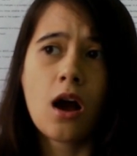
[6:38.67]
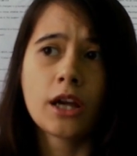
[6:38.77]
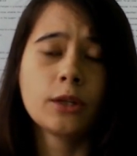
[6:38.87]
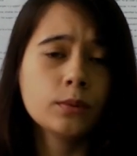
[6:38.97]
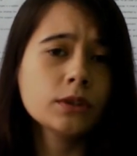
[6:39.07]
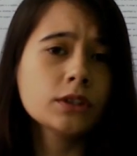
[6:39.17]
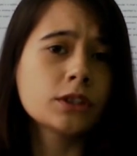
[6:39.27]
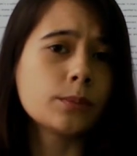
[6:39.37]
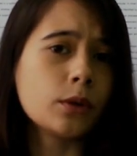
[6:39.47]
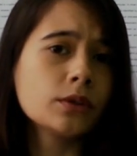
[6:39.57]
He was
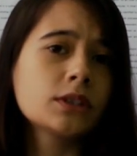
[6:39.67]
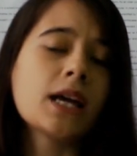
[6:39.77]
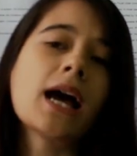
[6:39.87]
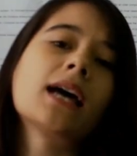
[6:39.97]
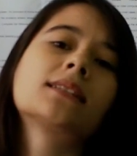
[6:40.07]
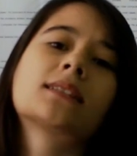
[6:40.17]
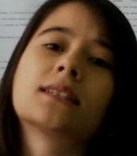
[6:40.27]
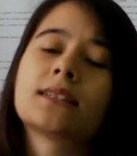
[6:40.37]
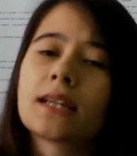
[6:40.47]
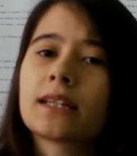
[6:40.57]
supposed to ask
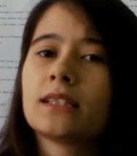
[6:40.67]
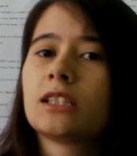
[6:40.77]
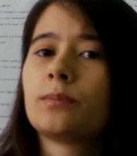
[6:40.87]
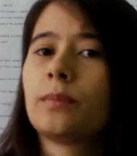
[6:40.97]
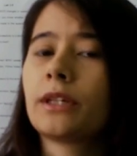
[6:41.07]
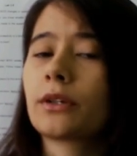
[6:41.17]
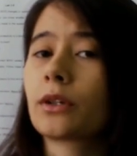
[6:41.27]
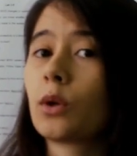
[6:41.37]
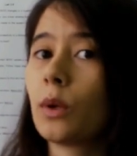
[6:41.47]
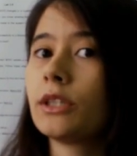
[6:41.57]
the second
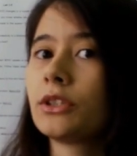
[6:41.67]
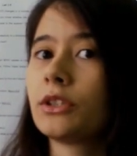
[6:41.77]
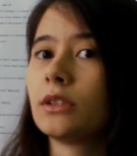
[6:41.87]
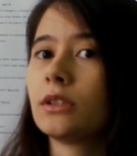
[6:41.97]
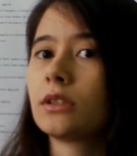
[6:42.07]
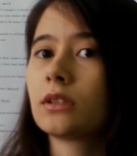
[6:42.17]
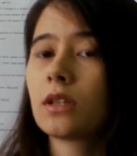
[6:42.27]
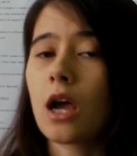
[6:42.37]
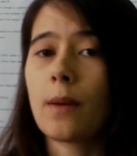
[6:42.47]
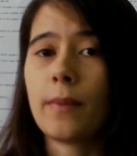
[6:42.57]
speaker questions
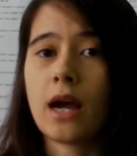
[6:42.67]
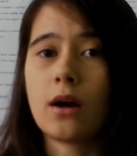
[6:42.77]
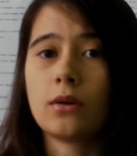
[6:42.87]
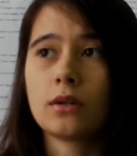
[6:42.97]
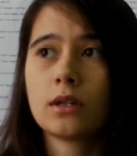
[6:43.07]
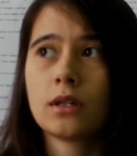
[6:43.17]
about